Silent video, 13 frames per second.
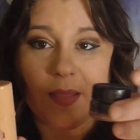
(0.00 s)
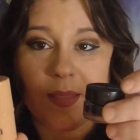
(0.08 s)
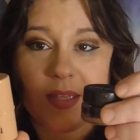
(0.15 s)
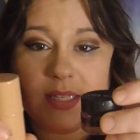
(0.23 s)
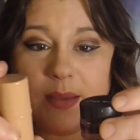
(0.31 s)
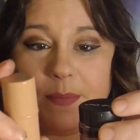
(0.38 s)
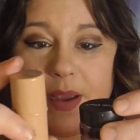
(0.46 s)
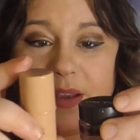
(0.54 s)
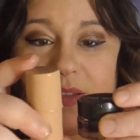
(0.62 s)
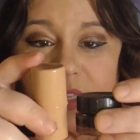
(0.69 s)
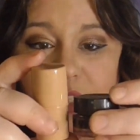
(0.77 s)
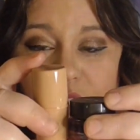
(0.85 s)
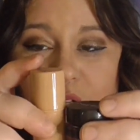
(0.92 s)
let's compare
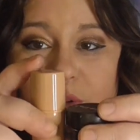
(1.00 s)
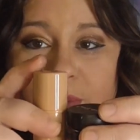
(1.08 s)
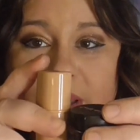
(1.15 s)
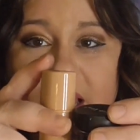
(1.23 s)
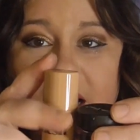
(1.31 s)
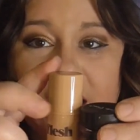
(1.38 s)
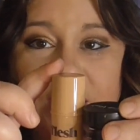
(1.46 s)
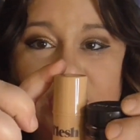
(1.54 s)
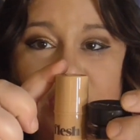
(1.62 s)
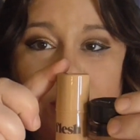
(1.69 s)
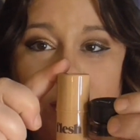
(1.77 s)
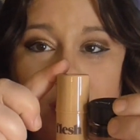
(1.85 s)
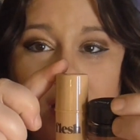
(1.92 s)
this to my eye
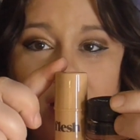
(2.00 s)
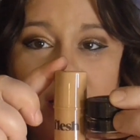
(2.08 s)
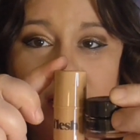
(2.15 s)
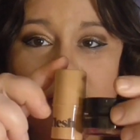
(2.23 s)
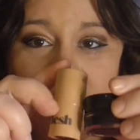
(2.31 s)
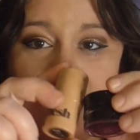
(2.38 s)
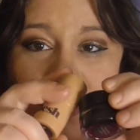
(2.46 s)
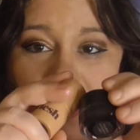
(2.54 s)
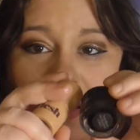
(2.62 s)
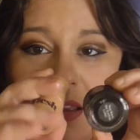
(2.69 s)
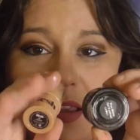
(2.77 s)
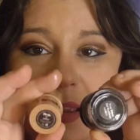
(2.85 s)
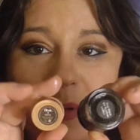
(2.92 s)
gel pot.
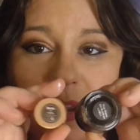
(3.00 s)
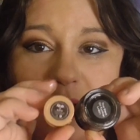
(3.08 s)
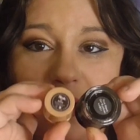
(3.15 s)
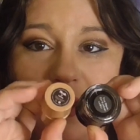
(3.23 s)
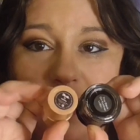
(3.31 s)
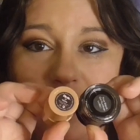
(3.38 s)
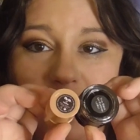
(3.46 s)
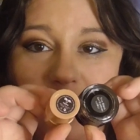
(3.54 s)
Come on, y'all.